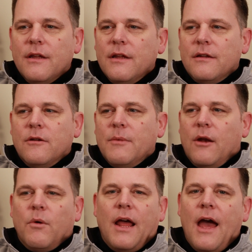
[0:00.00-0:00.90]
no
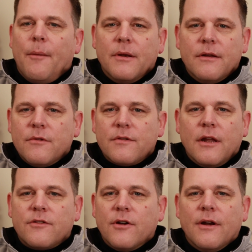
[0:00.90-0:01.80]
matter what happened, it was
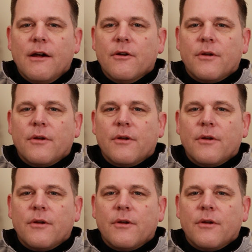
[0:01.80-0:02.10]
going to turn out